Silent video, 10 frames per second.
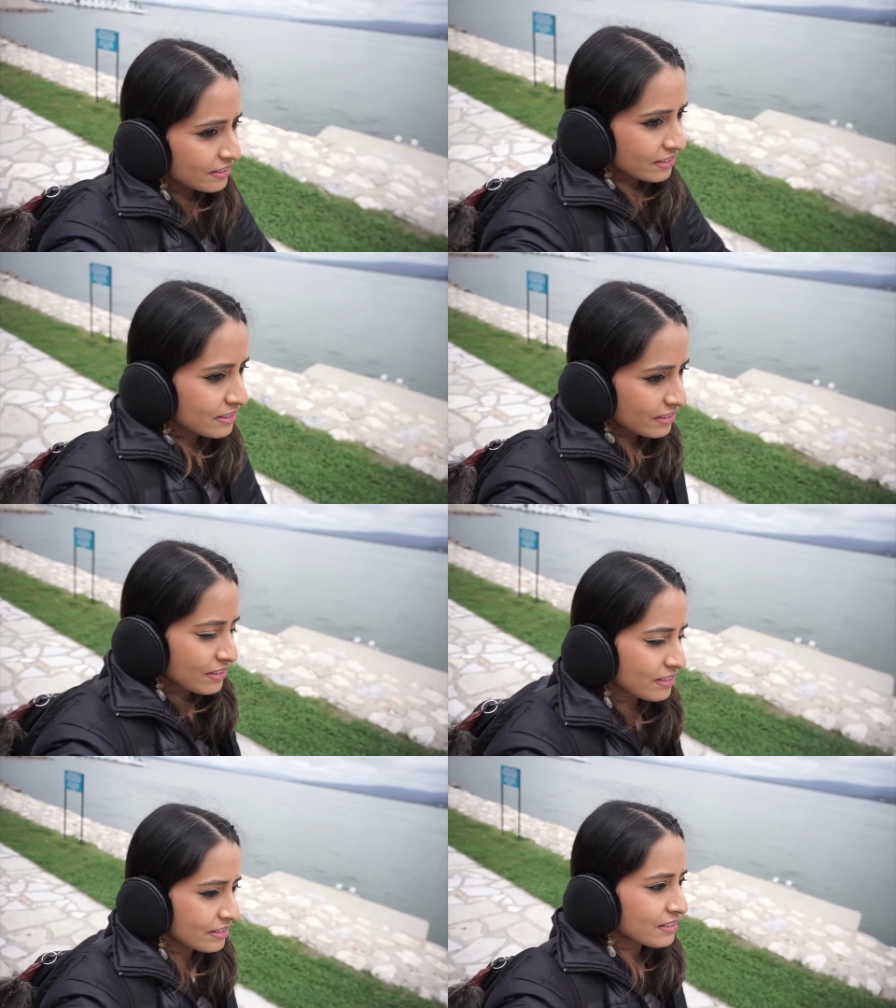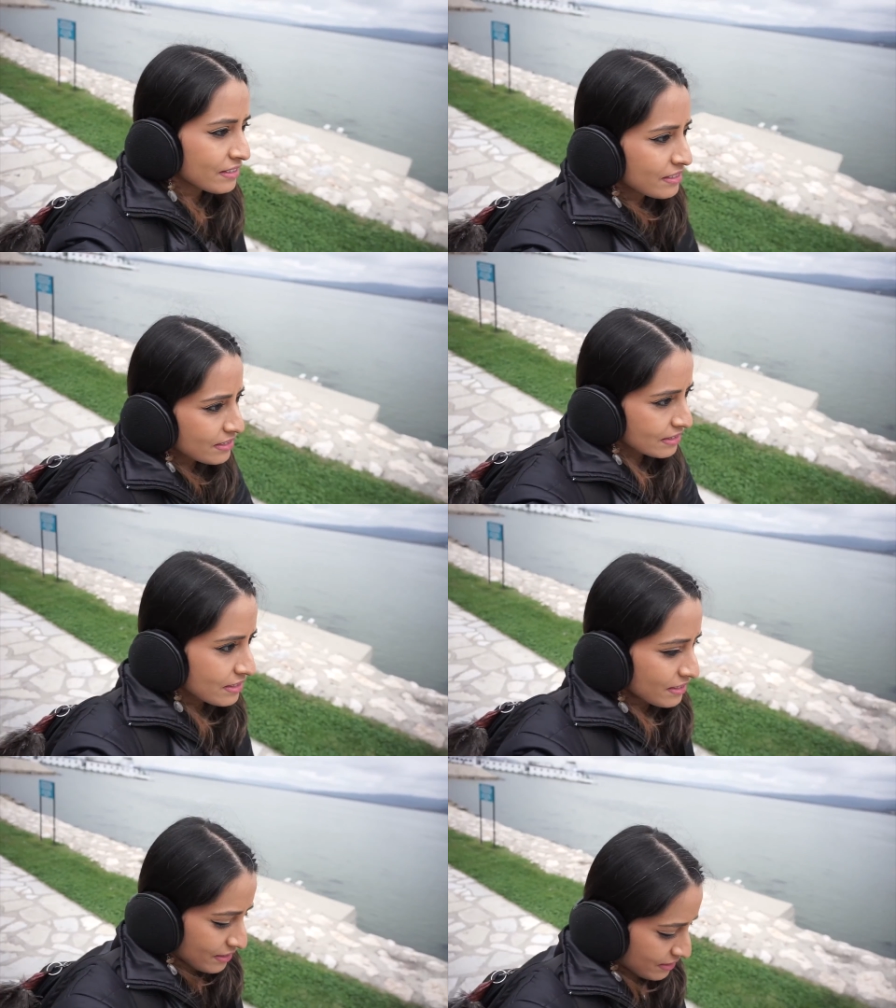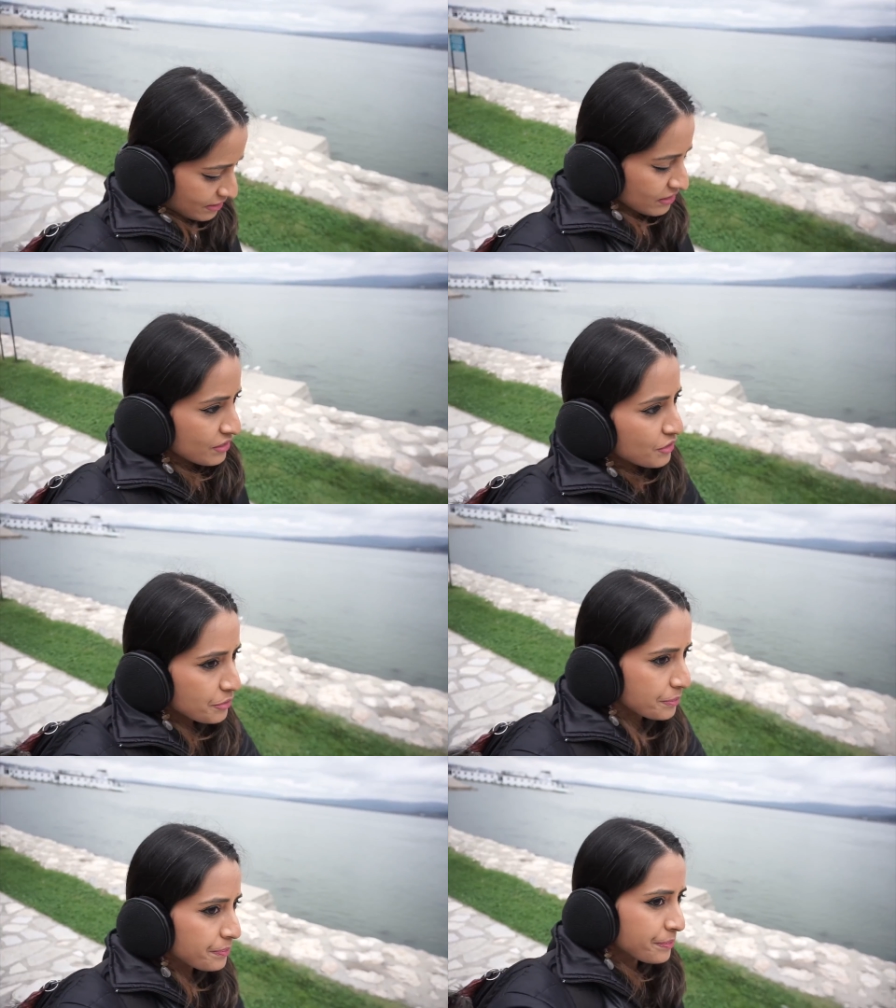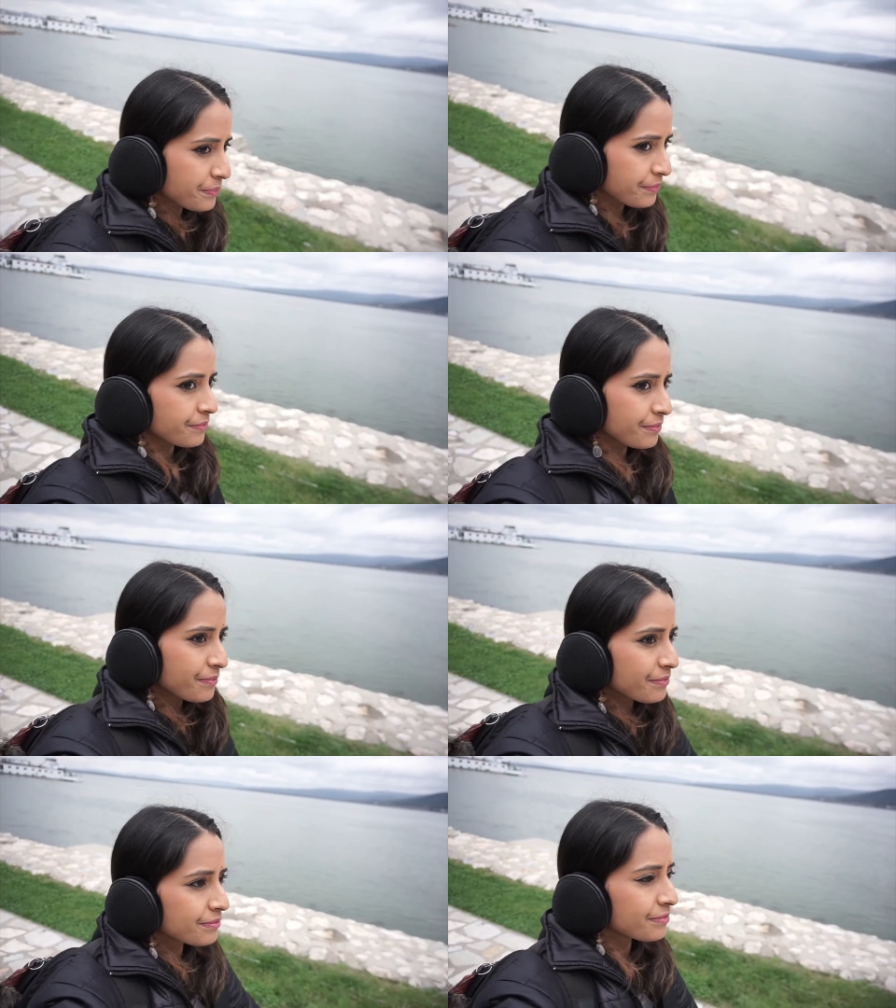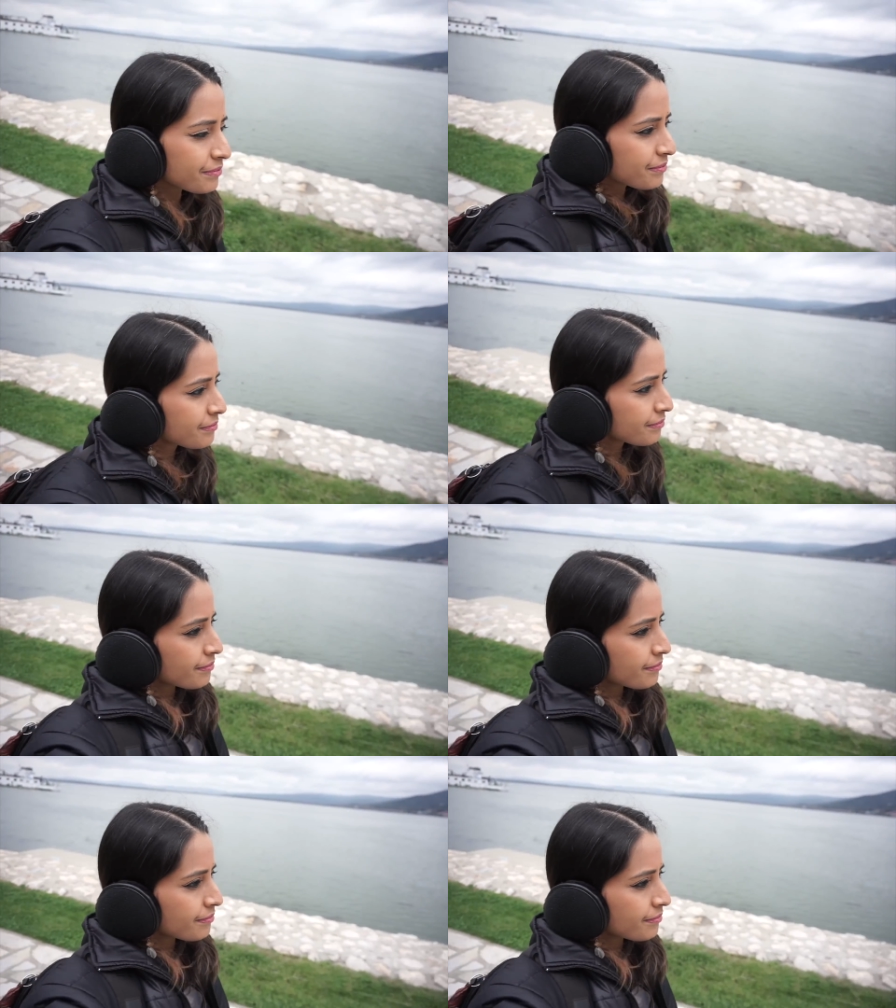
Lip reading: And if you want to check those videos out, then feel